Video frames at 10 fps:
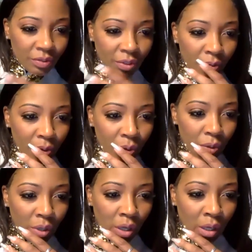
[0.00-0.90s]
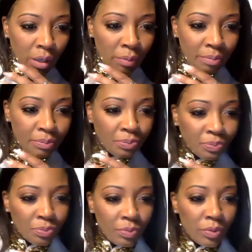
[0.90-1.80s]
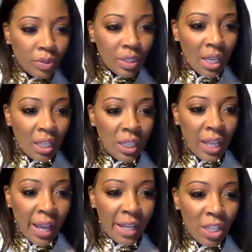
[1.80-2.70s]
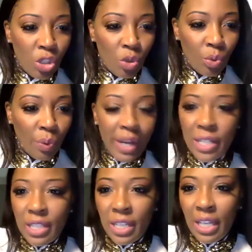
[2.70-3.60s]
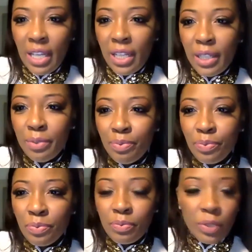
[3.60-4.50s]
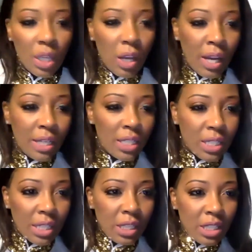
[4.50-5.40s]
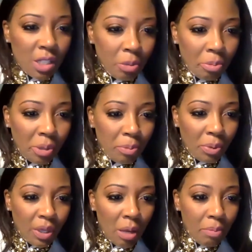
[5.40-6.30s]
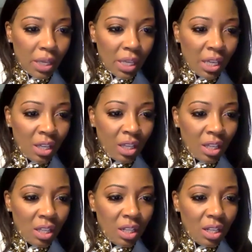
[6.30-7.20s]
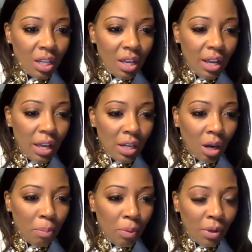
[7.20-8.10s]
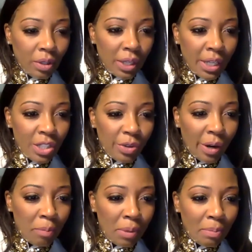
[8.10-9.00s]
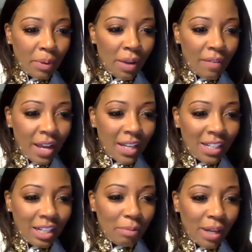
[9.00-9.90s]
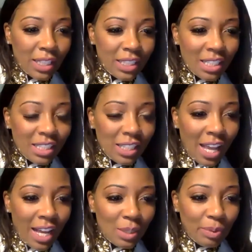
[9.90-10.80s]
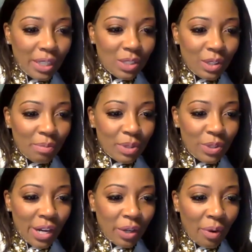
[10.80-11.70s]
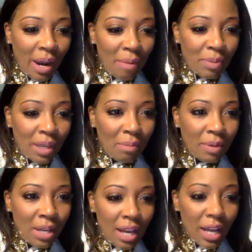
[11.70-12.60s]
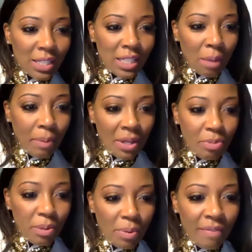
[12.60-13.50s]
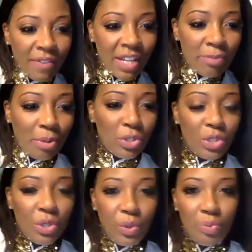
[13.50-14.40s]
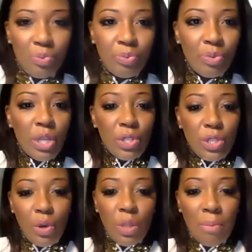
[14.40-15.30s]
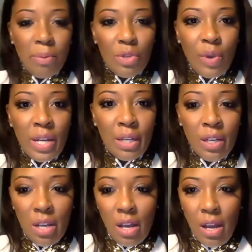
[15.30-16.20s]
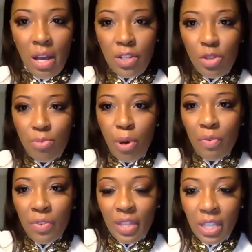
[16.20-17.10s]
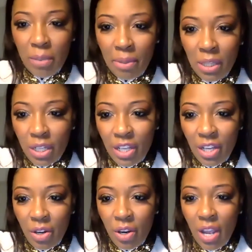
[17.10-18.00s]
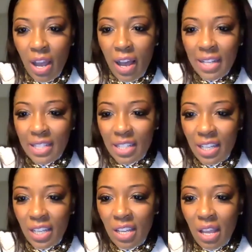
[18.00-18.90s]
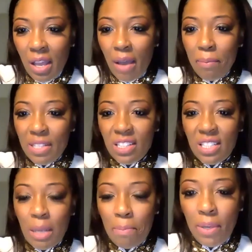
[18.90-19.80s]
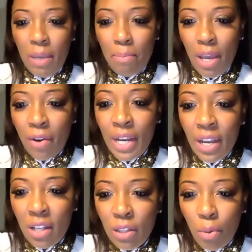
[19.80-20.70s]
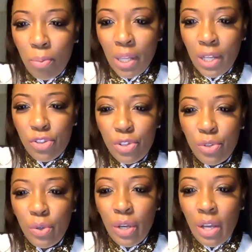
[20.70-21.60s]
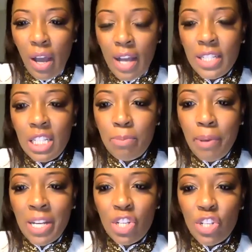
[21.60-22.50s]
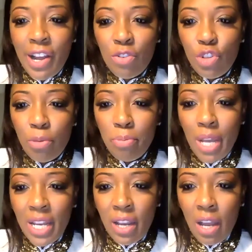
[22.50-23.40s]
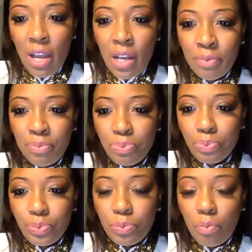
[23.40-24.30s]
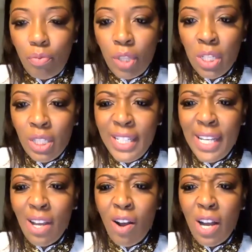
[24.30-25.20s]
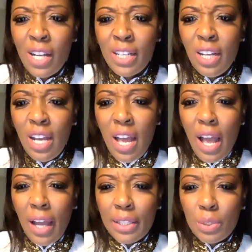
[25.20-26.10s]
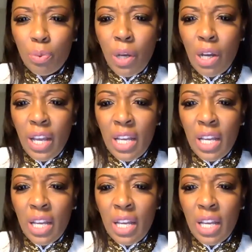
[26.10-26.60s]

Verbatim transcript: from um, LA, Tracy. I see still people coming in, and our poor little Instagram people haven't had anybody since last week. So I'm gonna try to grab them. I see a bunch of people on Facebook too. So let me try to uh, do both. And then let me look here. I see Mississippi, Mary, hello, bless you. I see Spanish Town, Jamaica, Dion, as well